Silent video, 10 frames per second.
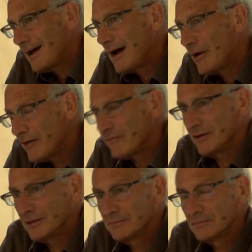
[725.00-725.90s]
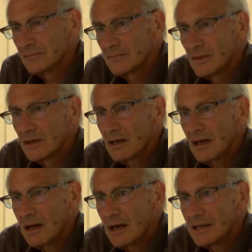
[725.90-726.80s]
However,
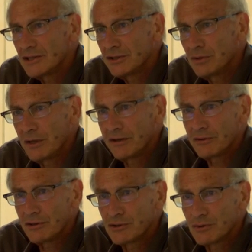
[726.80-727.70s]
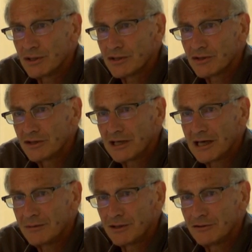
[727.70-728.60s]
I don't know whether it was the
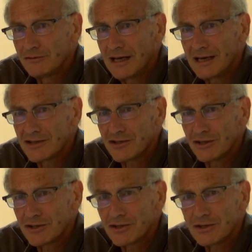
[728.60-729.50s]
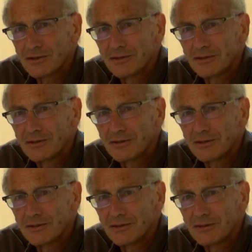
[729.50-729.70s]
coming of Glasnost